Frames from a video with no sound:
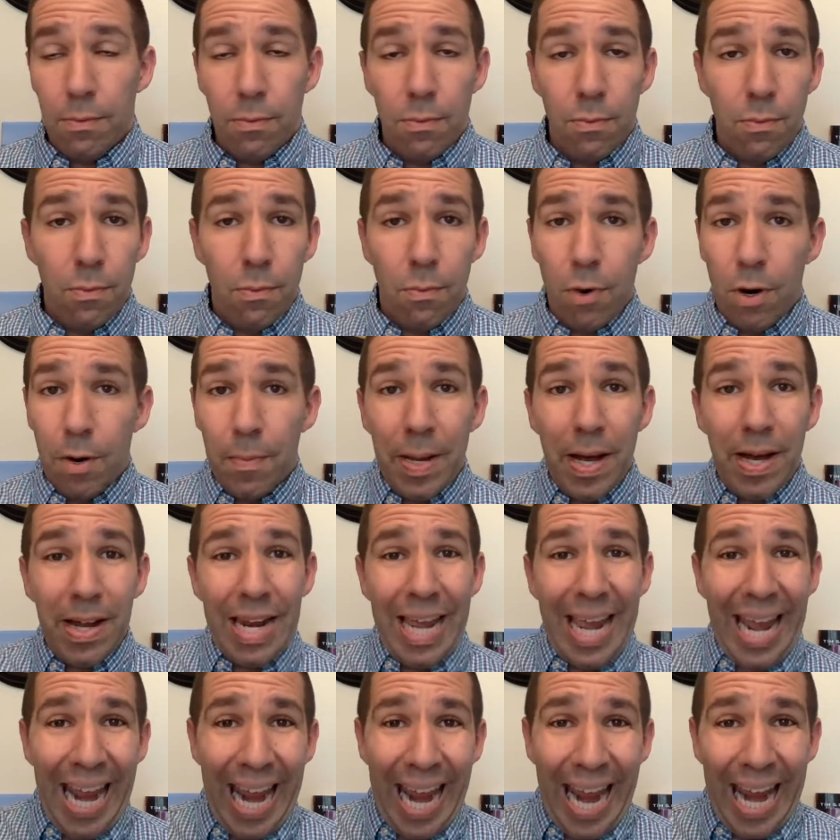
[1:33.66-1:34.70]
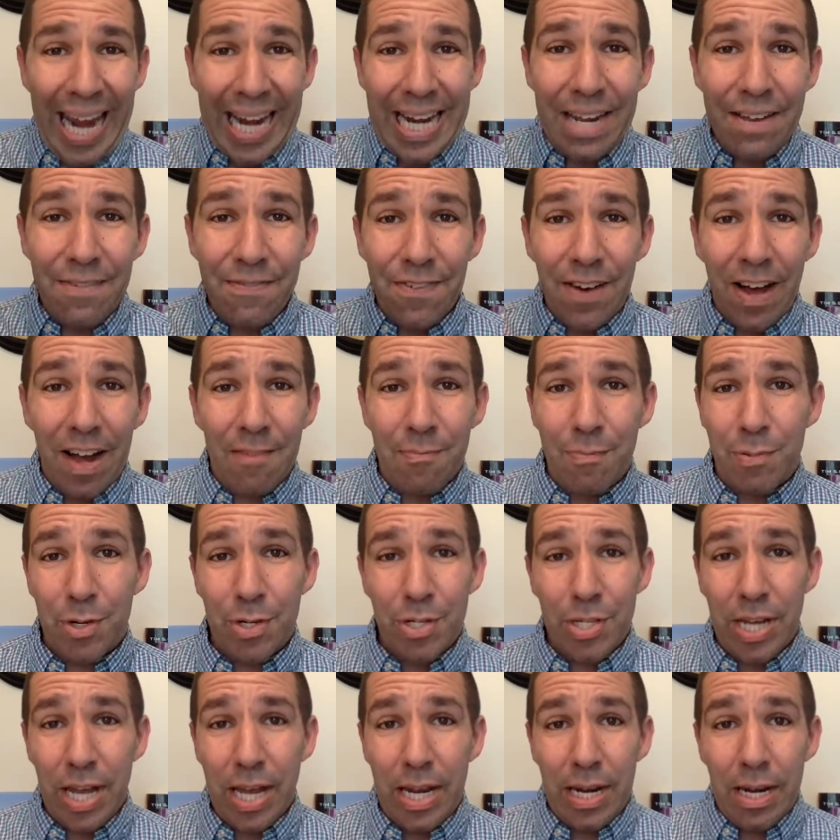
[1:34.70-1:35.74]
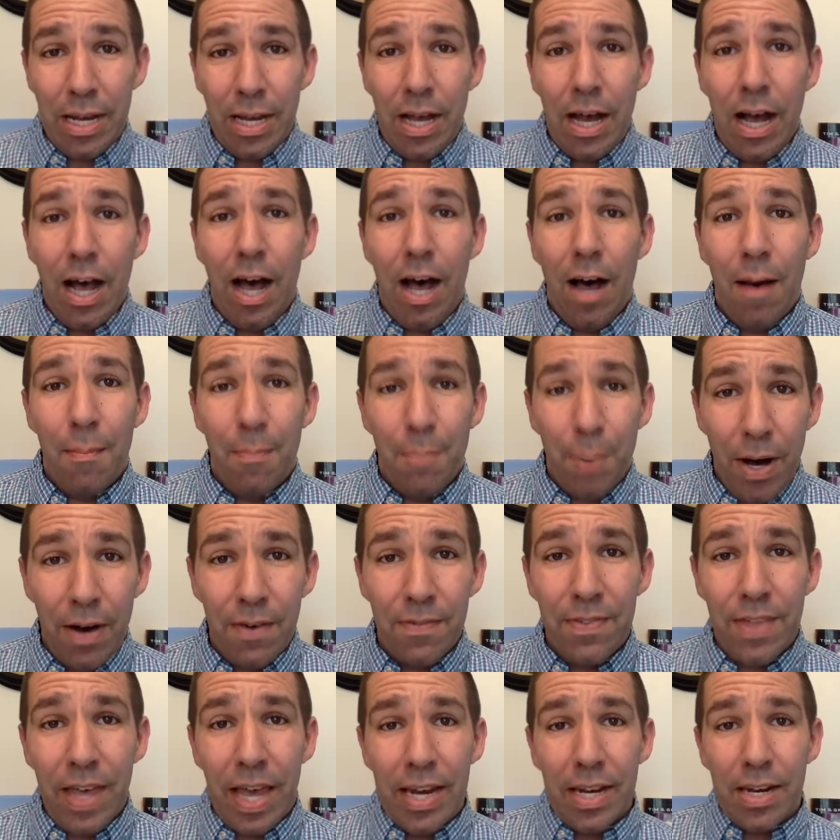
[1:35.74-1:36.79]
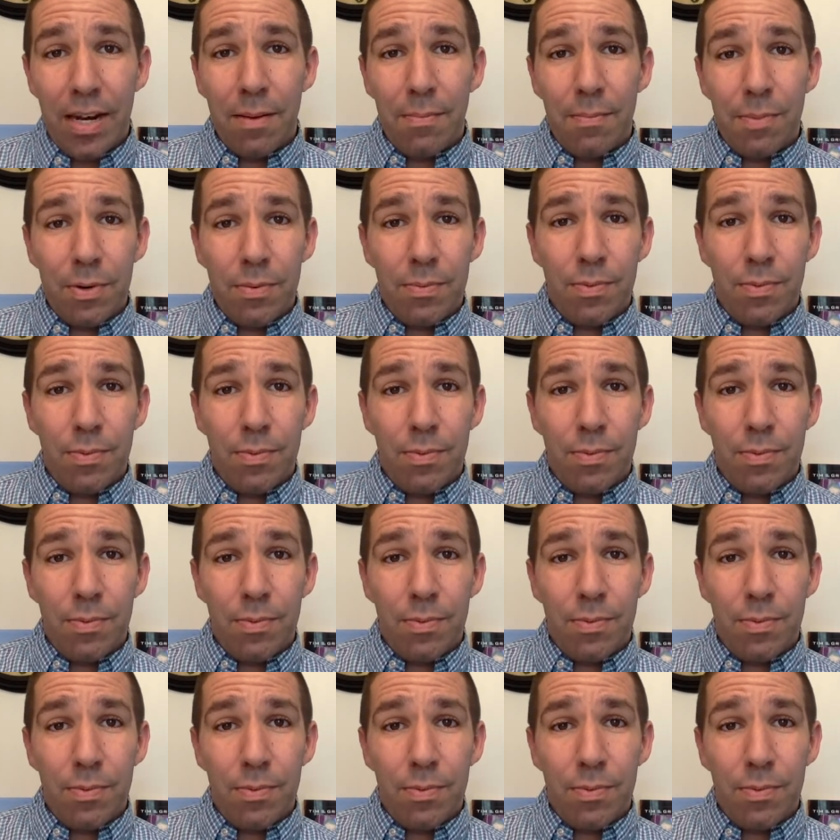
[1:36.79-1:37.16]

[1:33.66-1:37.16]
We're about 85% above that number.